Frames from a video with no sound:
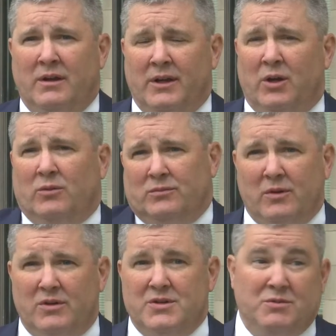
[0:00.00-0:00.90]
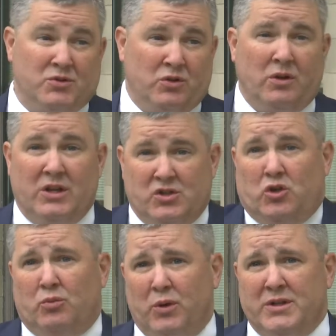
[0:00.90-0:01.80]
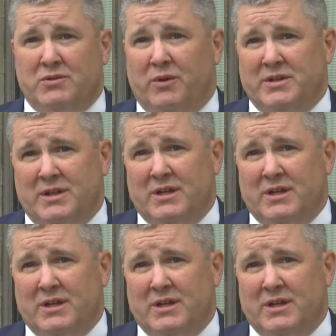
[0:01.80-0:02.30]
you know, because it's a good place to raise